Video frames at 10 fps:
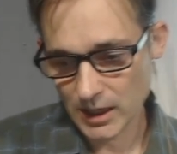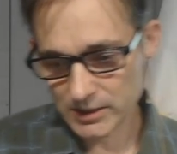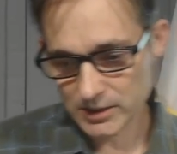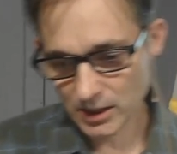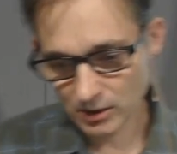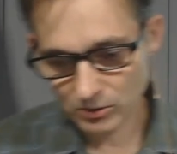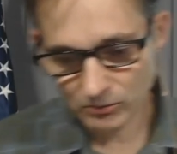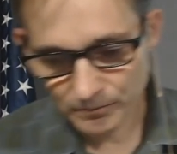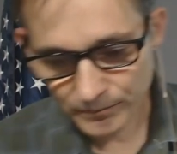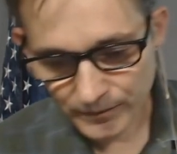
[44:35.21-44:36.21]
And
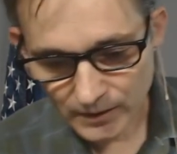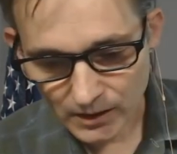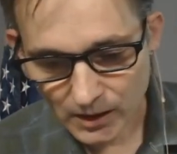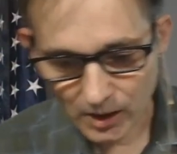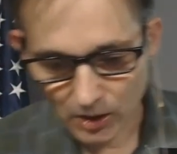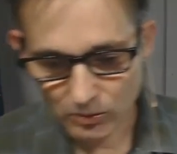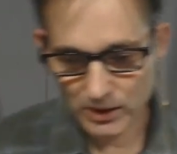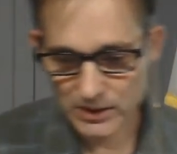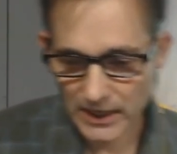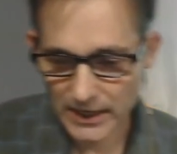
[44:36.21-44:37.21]
so we're
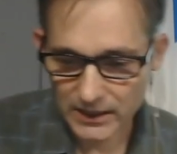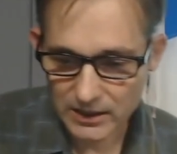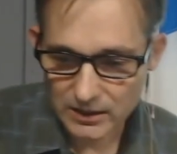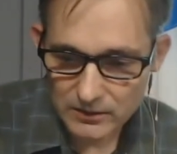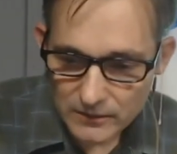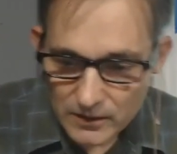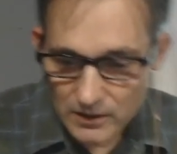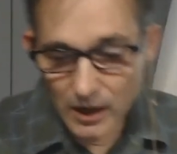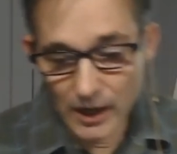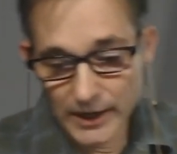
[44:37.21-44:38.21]
going to take
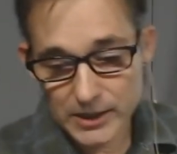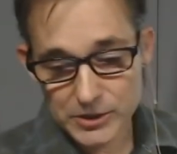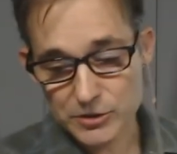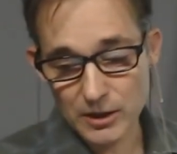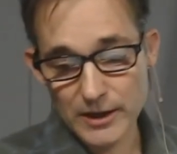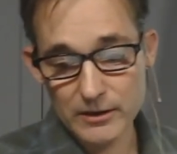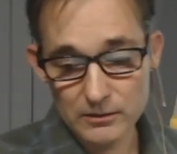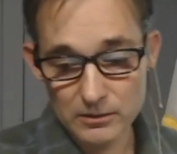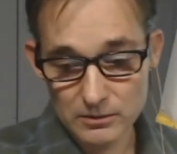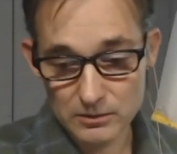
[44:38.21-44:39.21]

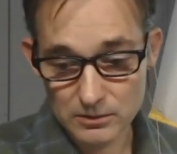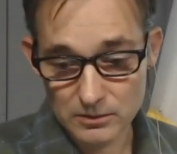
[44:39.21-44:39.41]
Israel